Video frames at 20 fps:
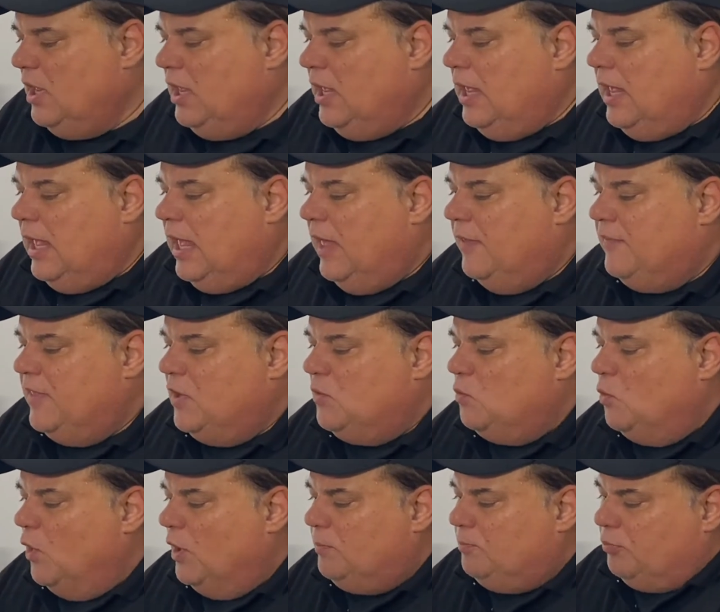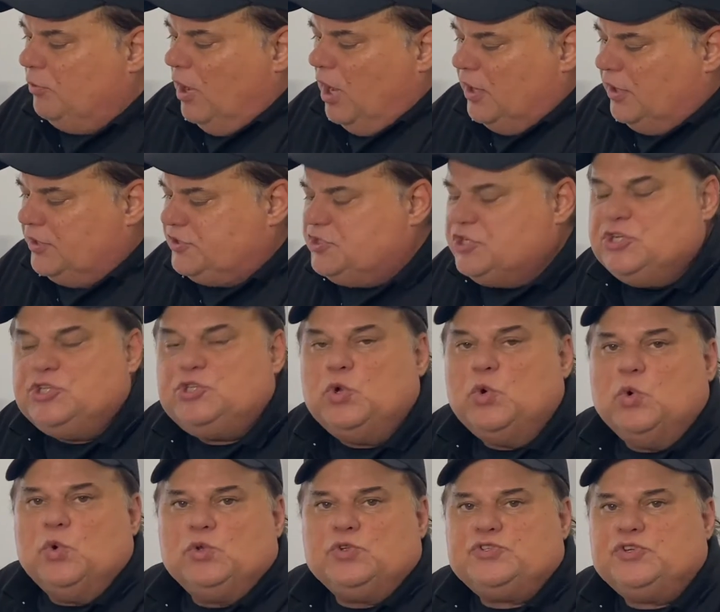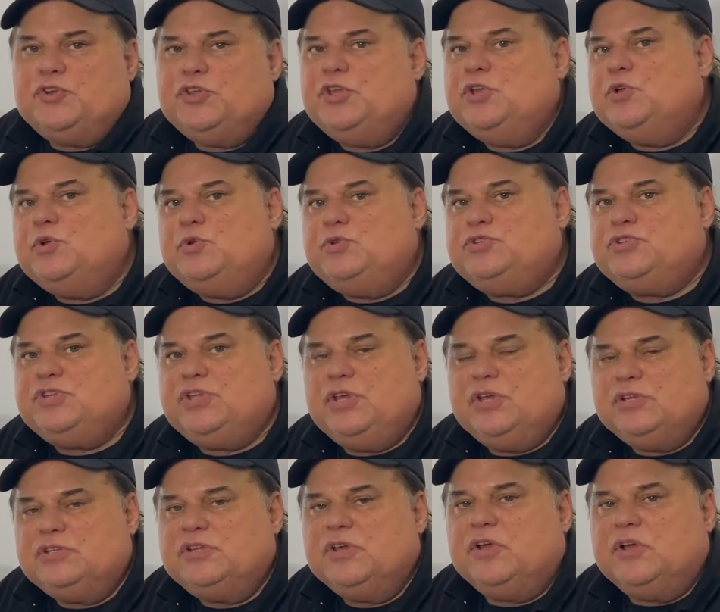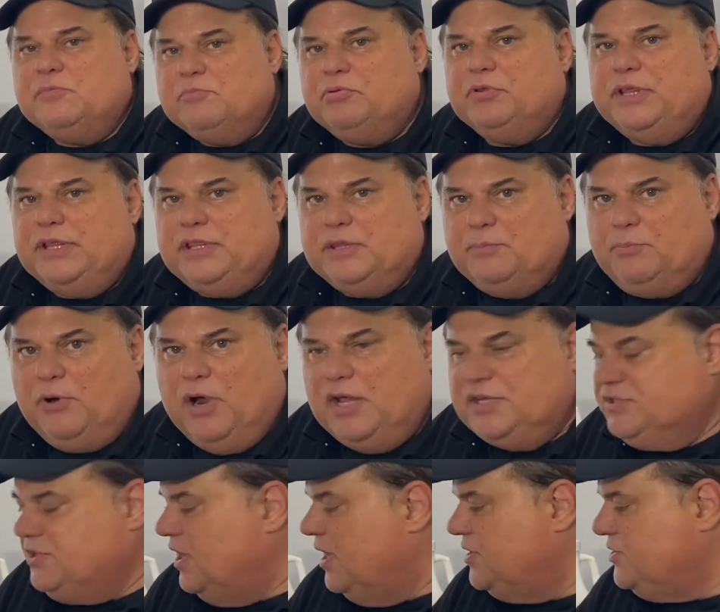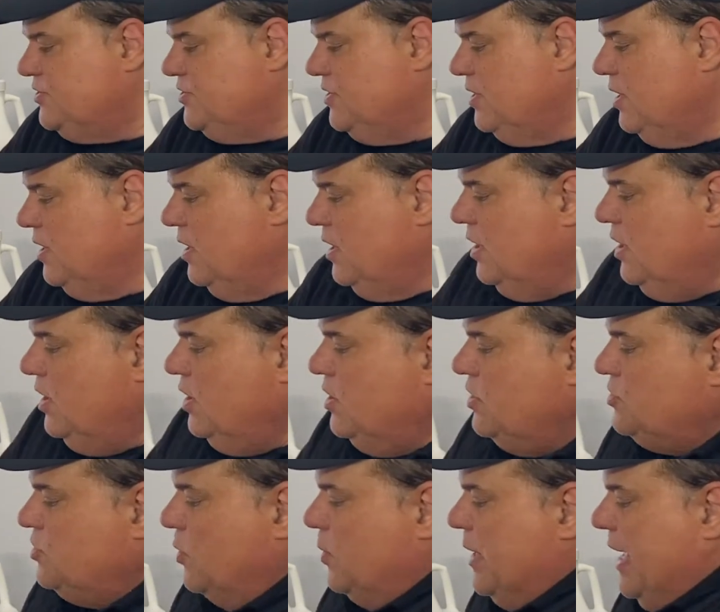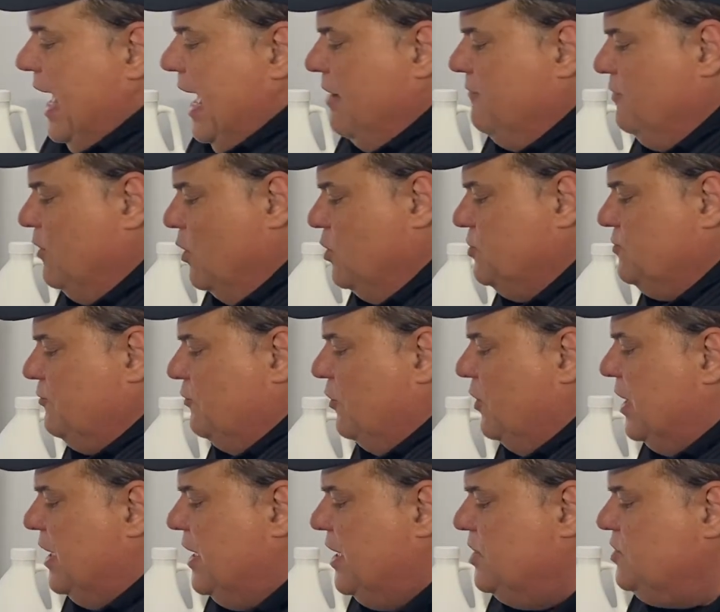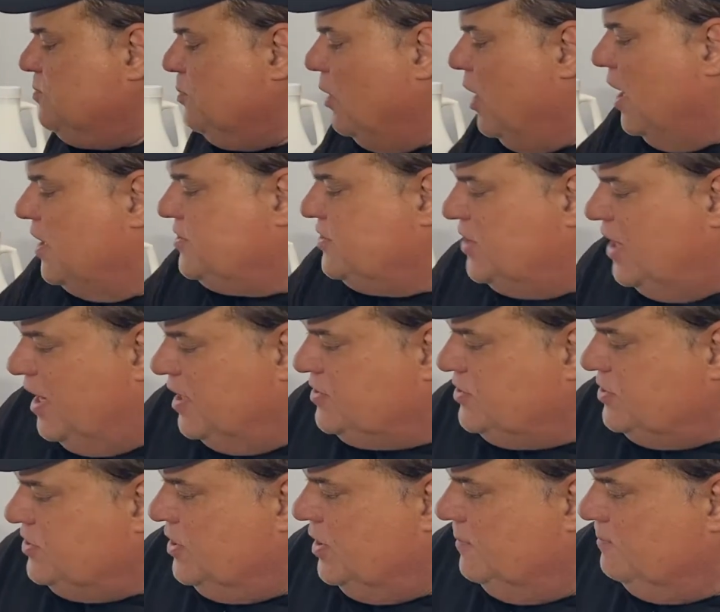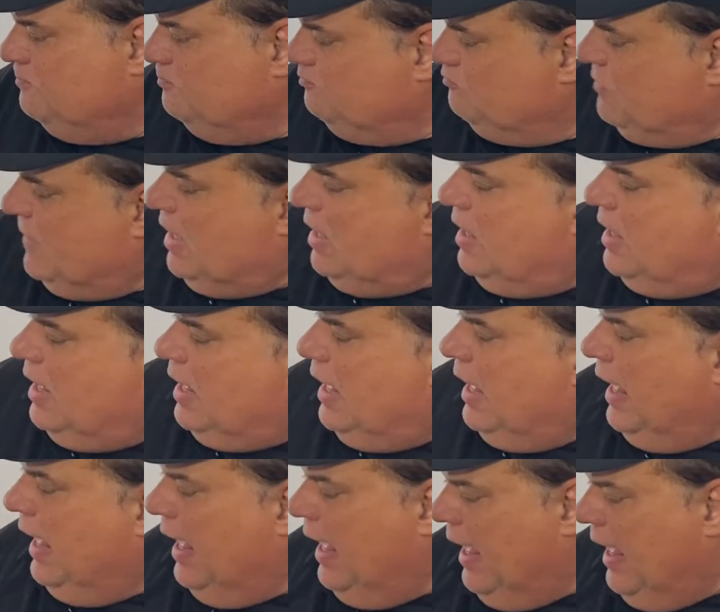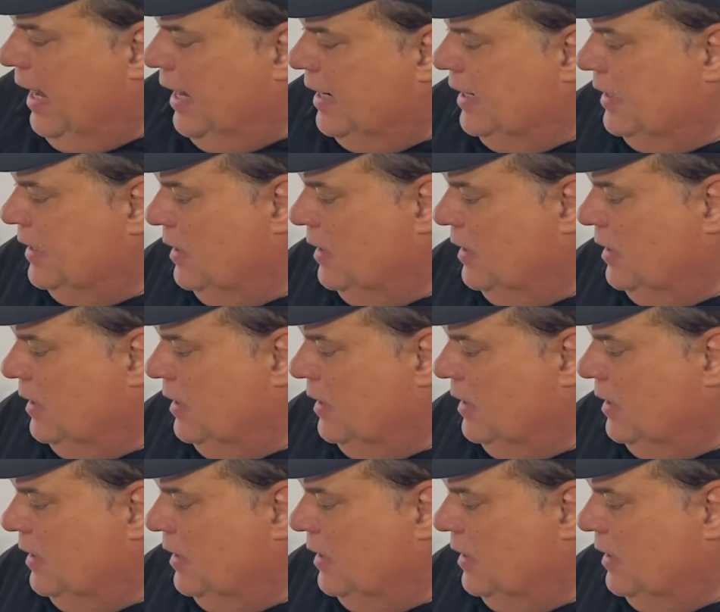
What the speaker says: and then what products and tools are used to complete the process. So we have those for each process, and